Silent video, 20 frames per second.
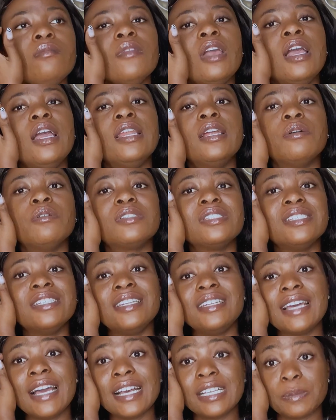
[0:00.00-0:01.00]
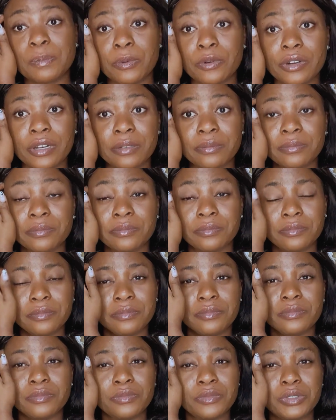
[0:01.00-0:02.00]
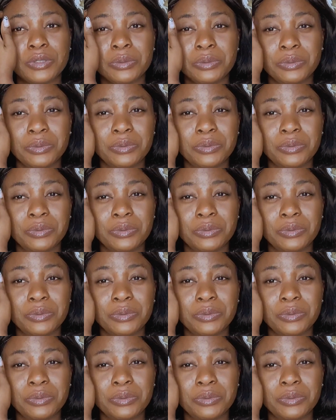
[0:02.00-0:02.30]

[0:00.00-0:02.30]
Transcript: and I was in the diaspora. So